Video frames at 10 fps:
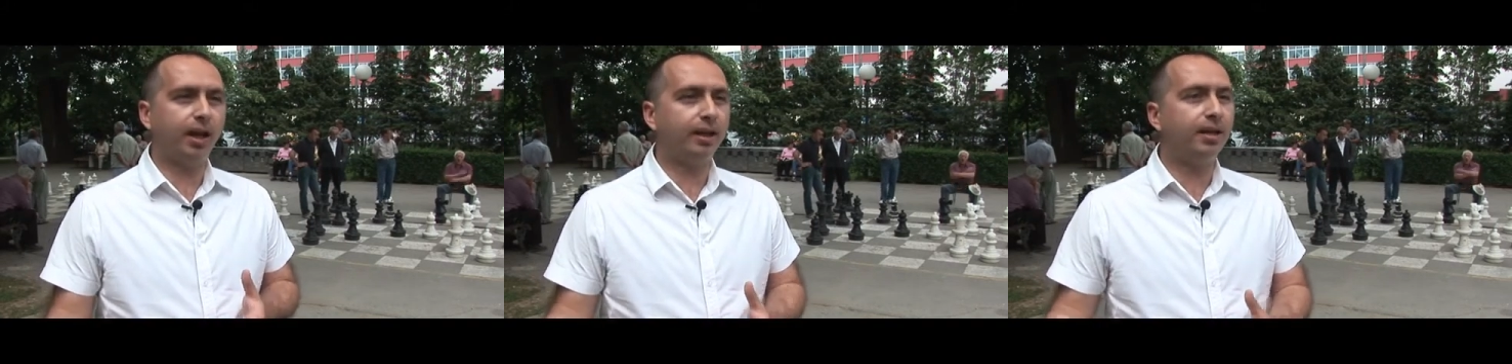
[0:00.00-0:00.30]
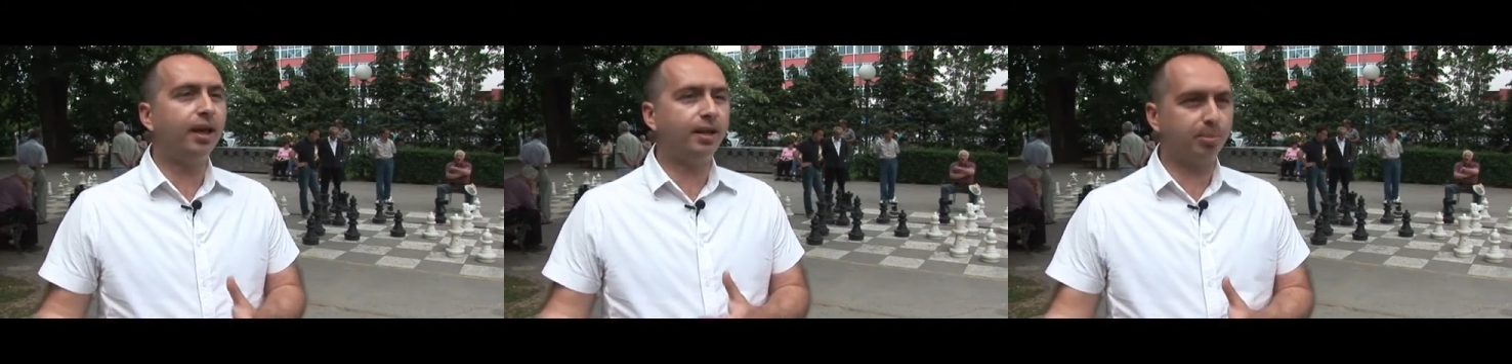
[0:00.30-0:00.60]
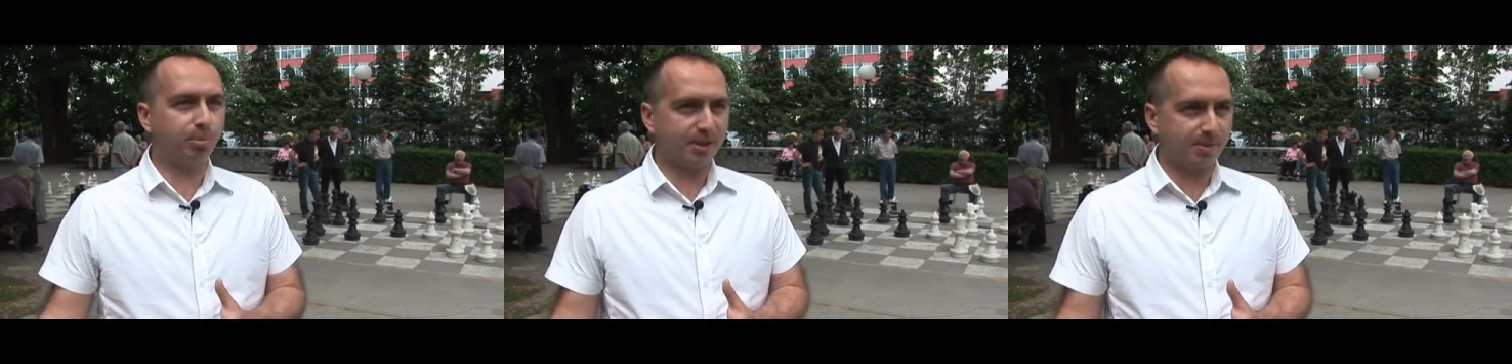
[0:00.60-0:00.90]
and the
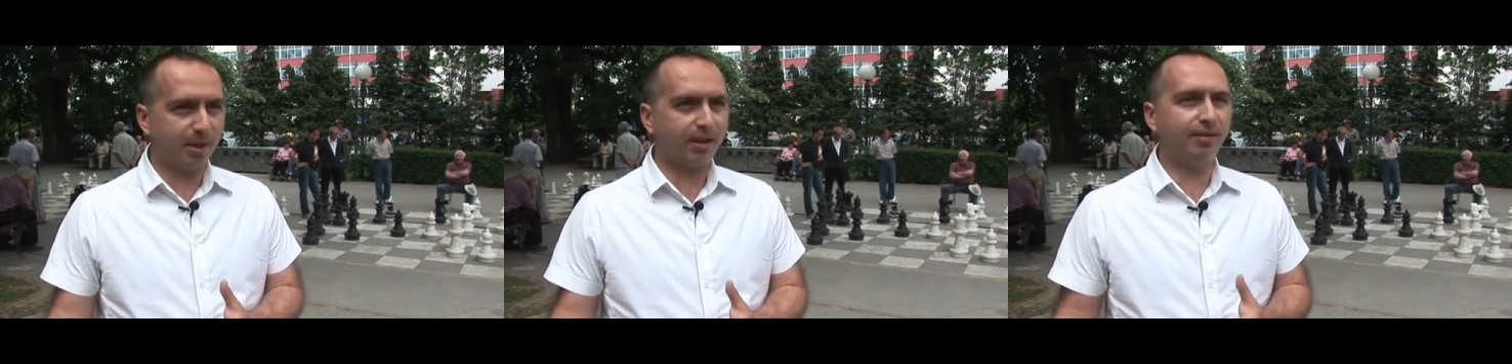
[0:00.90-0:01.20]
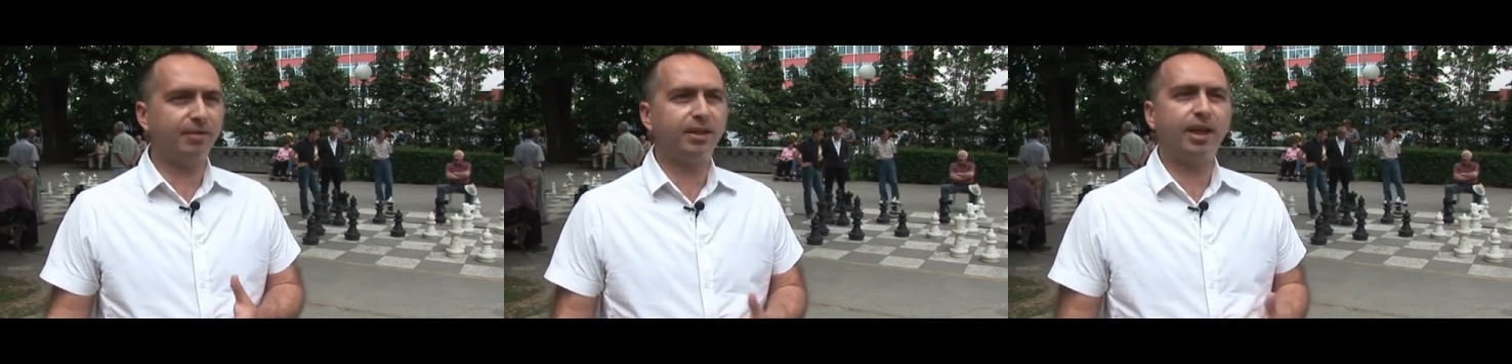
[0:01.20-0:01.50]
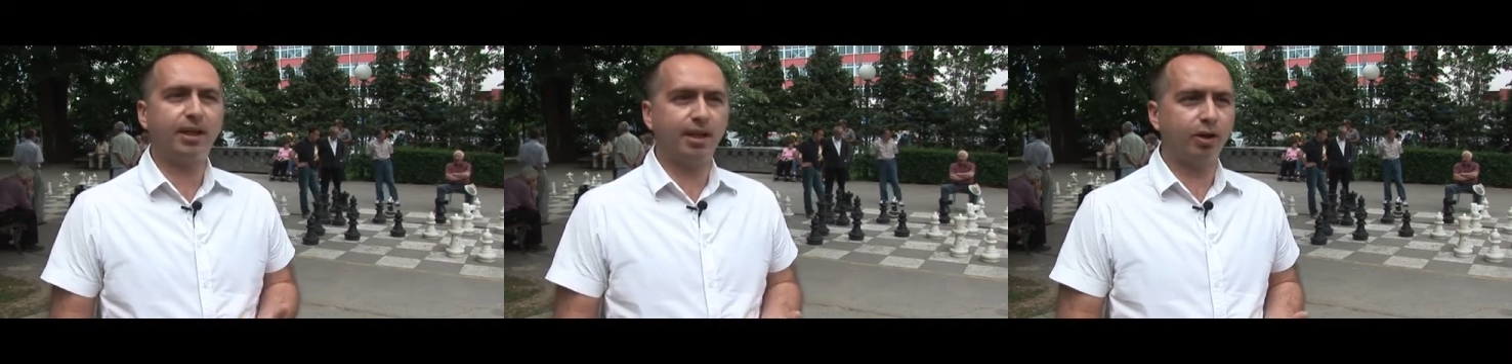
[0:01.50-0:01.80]
other perspective that
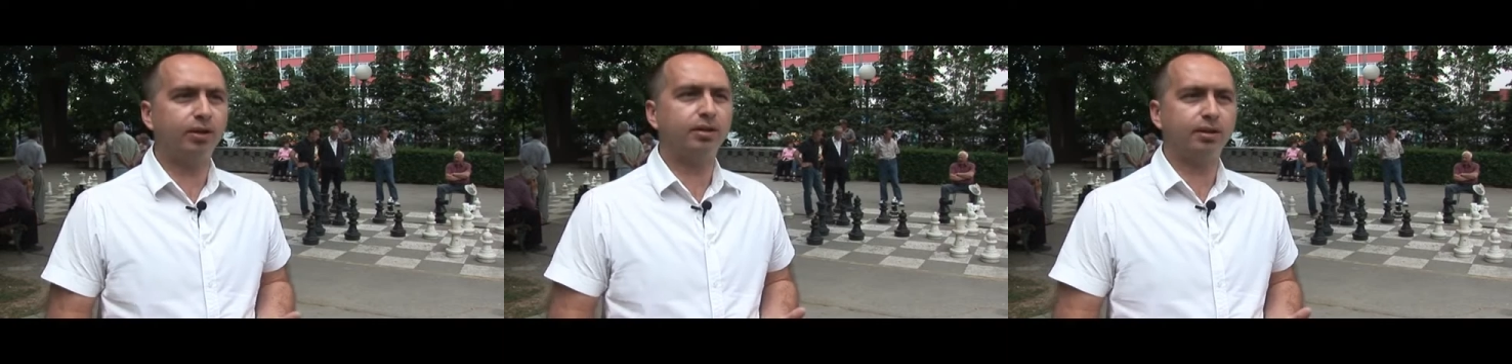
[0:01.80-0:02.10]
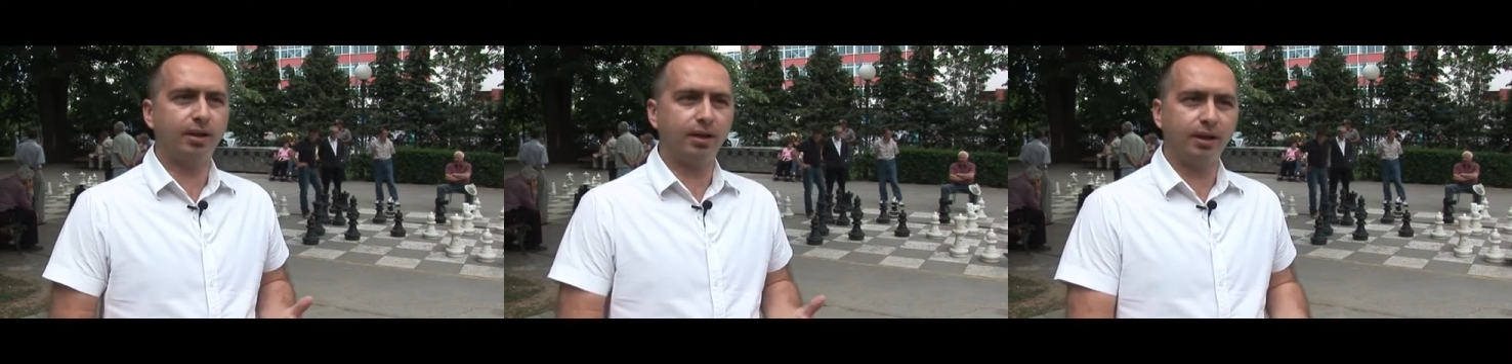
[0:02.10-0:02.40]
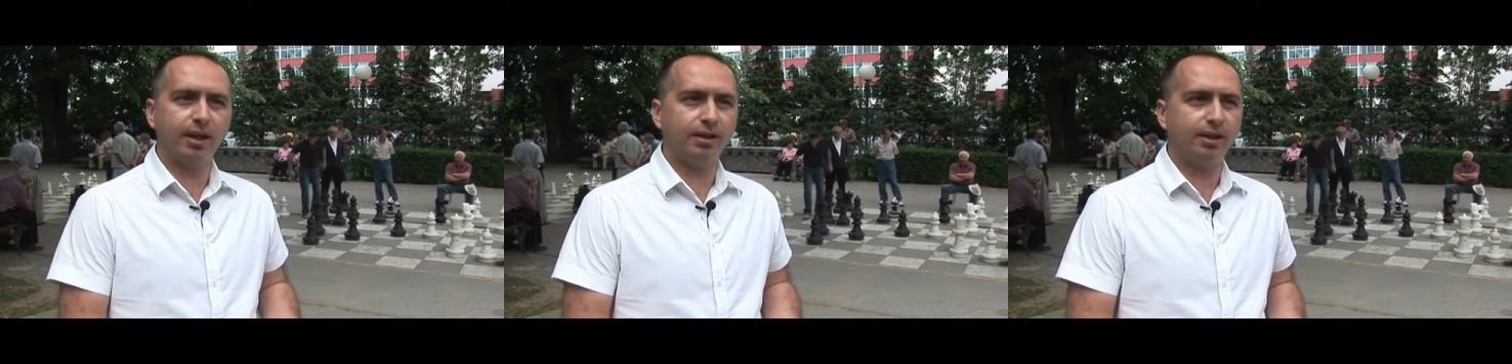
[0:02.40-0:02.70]
I cannot
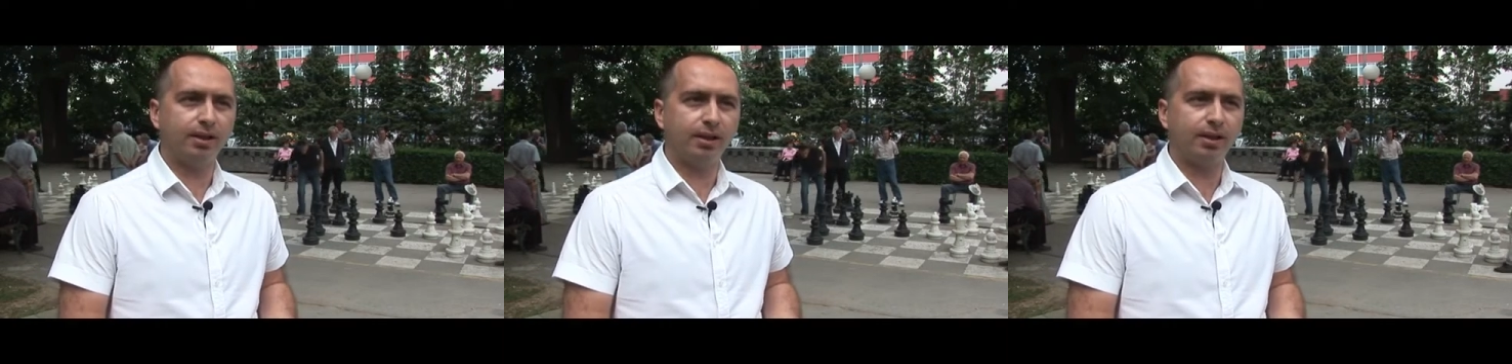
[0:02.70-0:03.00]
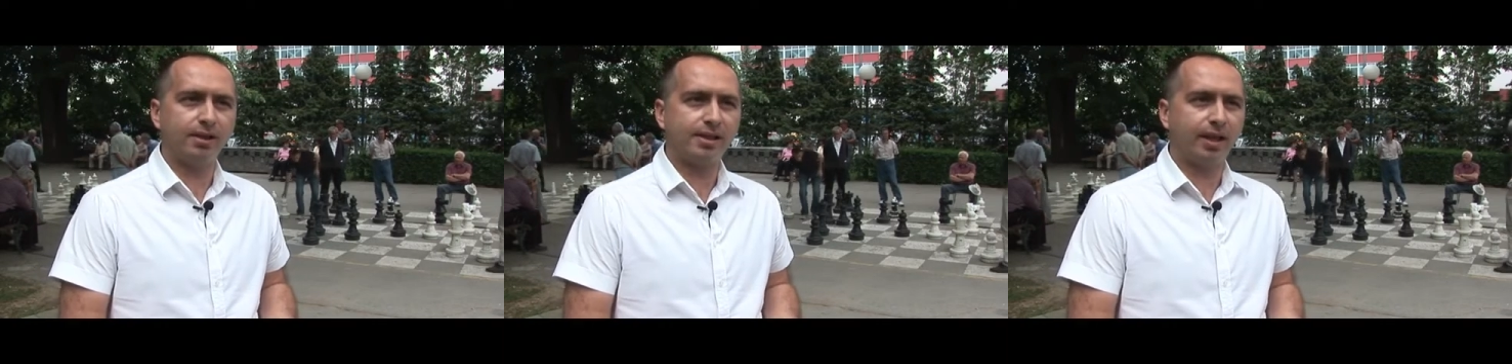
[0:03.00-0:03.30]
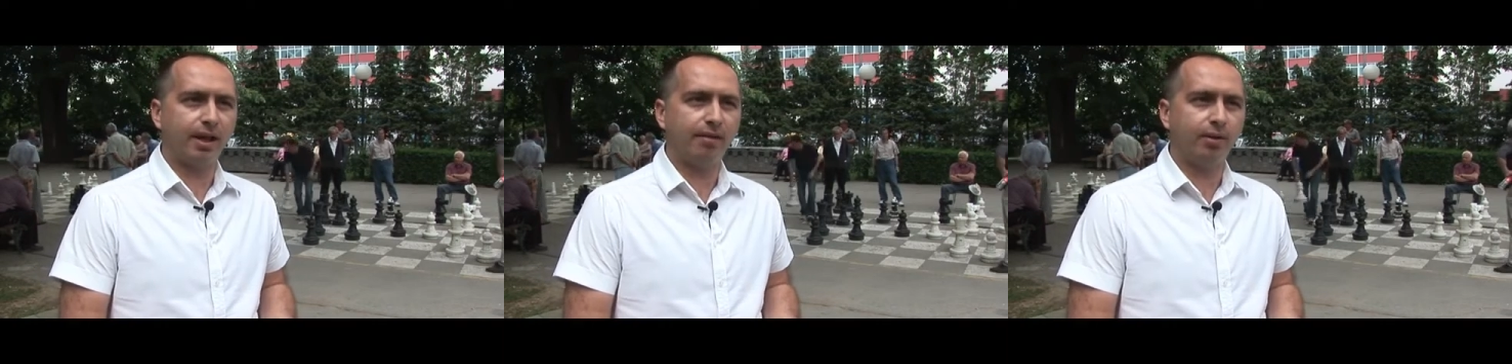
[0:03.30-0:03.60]
get in
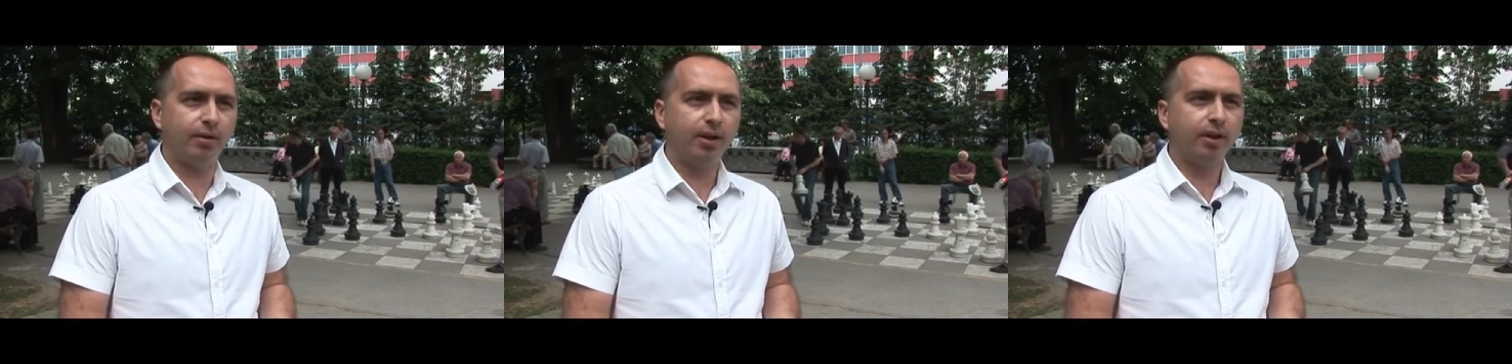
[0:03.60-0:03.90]
Sarajevo,